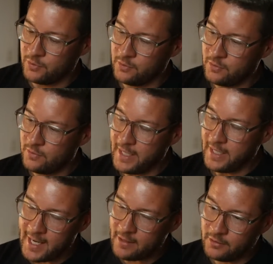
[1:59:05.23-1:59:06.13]
they
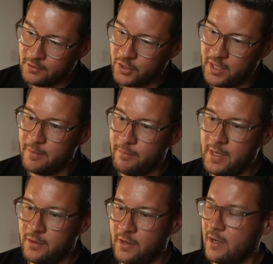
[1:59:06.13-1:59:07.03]
cannot look in the
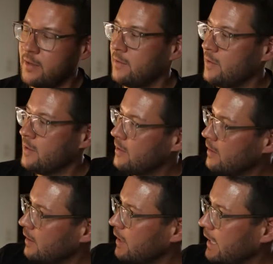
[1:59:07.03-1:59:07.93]
mirror
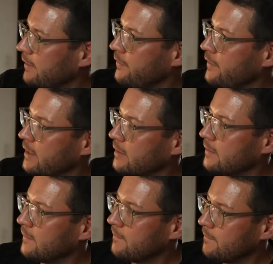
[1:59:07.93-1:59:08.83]
and think,
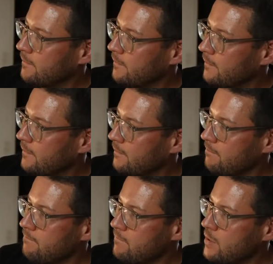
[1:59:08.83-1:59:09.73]

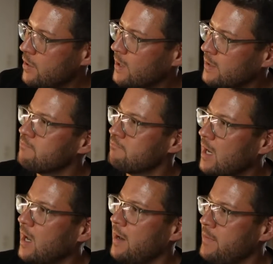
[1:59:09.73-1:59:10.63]
you know what?
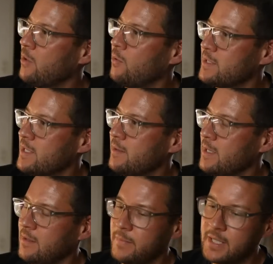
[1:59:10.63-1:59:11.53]
I'm no one's enemy,
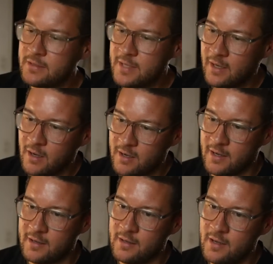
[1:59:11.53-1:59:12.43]
because they are.
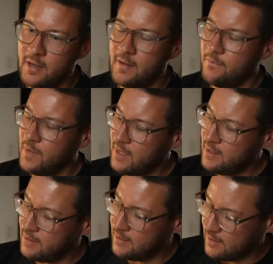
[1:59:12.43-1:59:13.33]
They
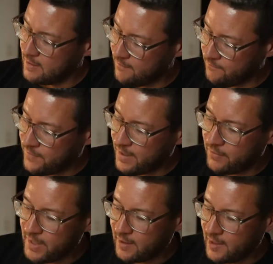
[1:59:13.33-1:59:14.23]
very
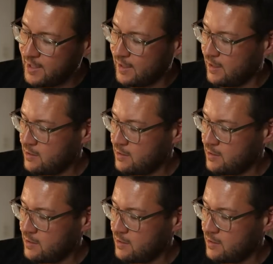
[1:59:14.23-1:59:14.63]
clearly,